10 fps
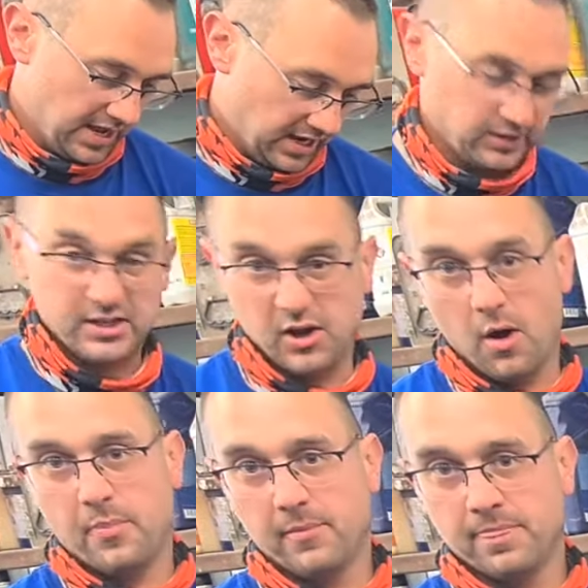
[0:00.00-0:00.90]
cleaning
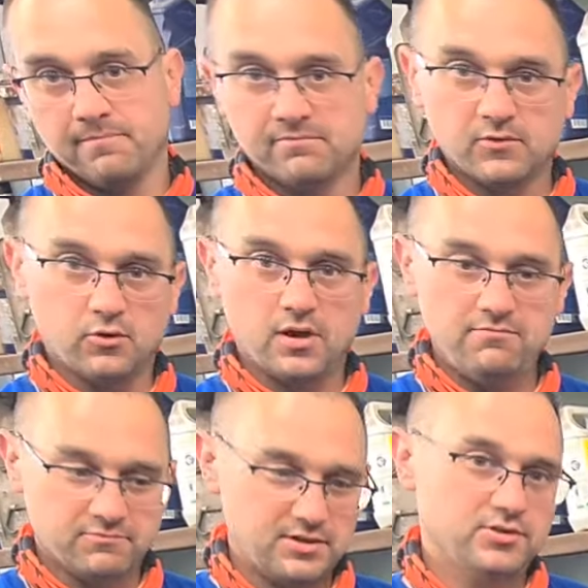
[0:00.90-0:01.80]
up. Okay,
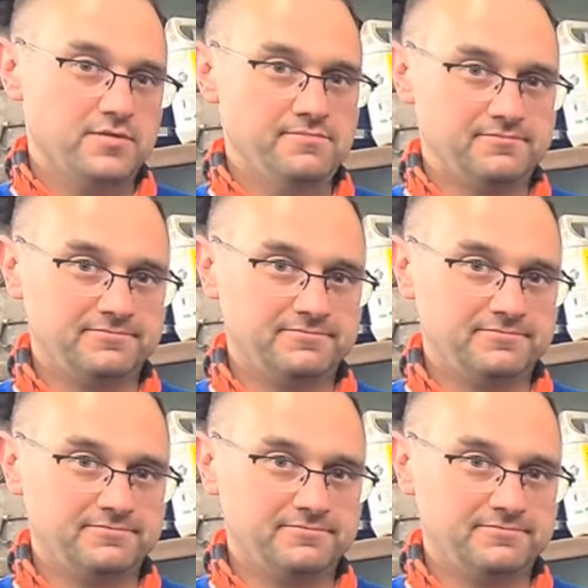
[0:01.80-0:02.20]
see you soon.